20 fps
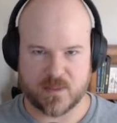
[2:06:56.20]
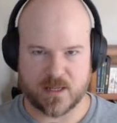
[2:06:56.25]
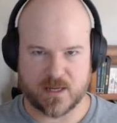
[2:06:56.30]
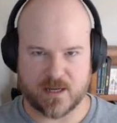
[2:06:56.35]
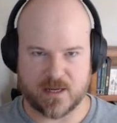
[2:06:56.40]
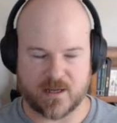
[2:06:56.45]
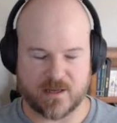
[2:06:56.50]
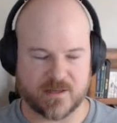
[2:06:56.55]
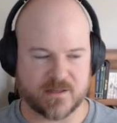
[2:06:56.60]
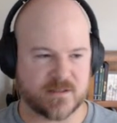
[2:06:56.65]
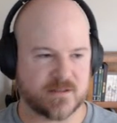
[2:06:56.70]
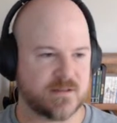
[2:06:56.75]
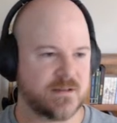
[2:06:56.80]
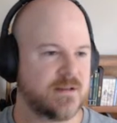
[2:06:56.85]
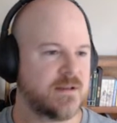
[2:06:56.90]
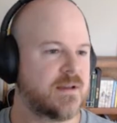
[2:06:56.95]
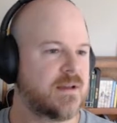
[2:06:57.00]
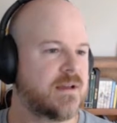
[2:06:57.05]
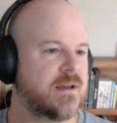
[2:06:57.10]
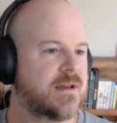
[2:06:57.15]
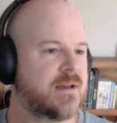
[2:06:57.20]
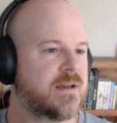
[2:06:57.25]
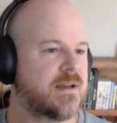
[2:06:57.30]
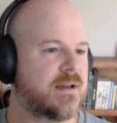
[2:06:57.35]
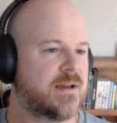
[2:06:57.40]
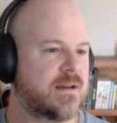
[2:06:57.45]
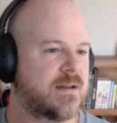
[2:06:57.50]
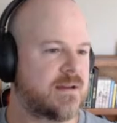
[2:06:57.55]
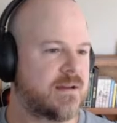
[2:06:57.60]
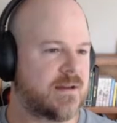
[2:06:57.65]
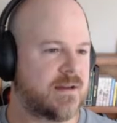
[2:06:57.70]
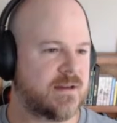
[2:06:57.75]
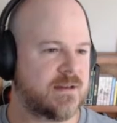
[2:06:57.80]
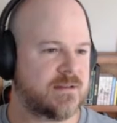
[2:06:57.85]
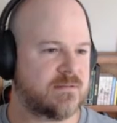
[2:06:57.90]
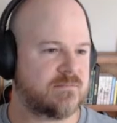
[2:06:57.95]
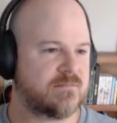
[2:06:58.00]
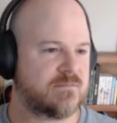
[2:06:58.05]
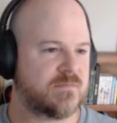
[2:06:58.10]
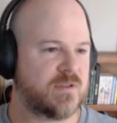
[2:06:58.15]
ice,
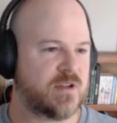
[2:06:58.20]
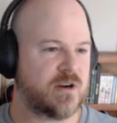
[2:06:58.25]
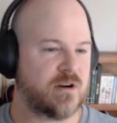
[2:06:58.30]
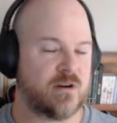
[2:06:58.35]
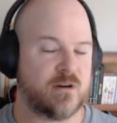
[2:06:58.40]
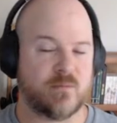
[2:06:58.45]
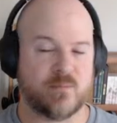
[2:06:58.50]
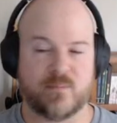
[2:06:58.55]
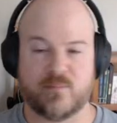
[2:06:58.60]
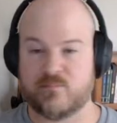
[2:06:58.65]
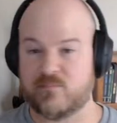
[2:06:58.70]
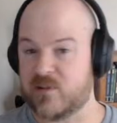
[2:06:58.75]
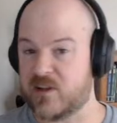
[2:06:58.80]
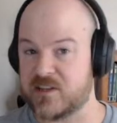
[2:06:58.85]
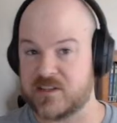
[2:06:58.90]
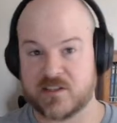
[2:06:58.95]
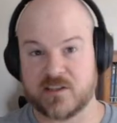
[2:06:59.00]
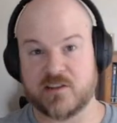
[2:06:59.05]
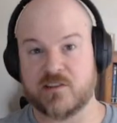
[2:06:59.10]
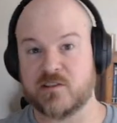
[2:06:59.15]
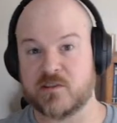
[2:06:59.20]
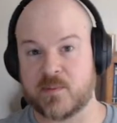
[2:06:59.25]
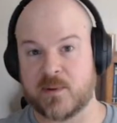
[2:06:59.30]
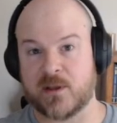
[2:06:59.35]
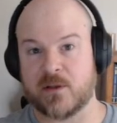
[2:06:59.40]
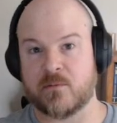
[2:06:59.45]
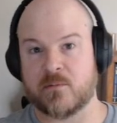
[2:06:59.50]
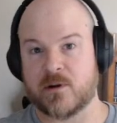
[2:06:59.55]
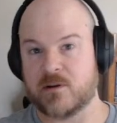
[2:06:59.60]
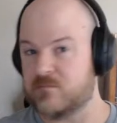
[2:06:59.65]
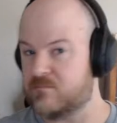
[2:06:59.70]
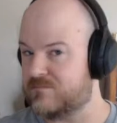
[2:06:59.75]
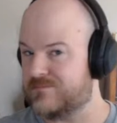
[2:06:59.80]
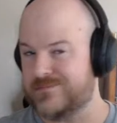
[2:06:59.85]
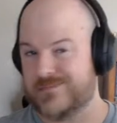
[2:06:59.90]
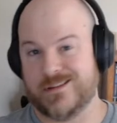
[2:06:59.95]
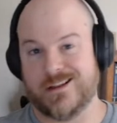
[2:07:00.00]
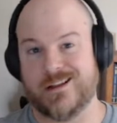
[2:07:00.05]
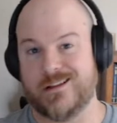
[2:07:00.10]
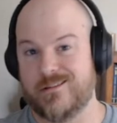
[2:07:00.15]
there are places that used to be underwater,
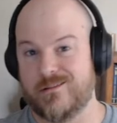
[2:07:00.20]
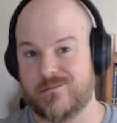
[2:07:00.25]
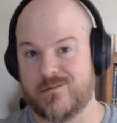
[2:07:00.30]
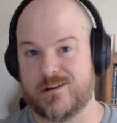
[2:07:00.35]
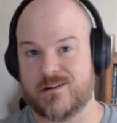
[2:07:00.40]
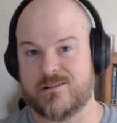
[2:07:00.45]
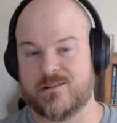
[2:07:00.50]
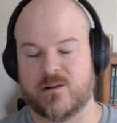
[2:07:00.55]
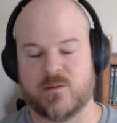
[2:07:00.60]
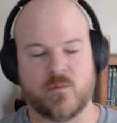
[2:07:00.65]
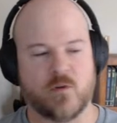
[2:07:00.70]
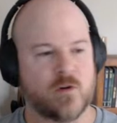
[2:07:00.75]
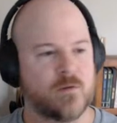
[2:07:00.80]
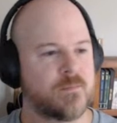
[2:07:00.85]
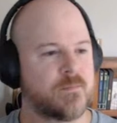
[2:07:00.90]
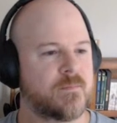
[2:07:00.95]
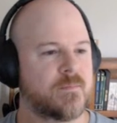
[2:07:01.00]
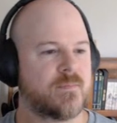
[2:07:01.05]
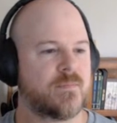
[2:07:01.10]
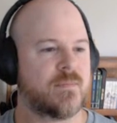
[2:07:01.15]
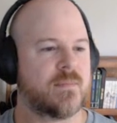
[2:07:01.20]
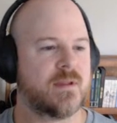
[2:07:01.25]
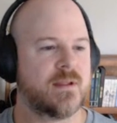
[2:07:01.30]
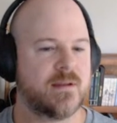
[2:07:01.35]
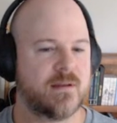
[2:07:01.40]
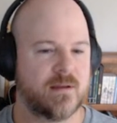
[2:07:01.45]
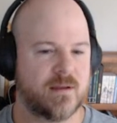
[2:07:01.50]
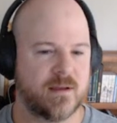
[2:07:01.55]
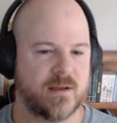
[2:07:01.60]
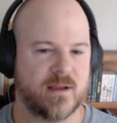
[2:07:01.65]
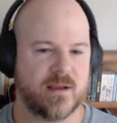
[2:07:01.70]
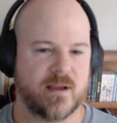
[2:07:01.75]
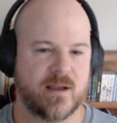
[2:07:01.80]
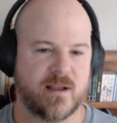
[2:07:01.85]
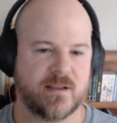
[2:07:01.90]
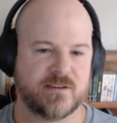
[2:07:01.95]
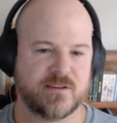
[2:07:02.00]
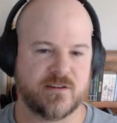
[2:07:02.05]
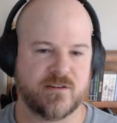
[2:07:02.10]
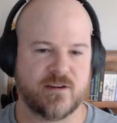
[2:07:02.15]
not underwater anymore.
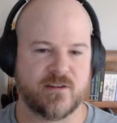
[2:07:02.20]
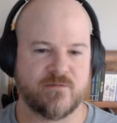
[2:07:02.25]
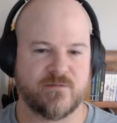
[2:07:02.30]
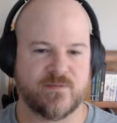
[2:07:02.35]
So you can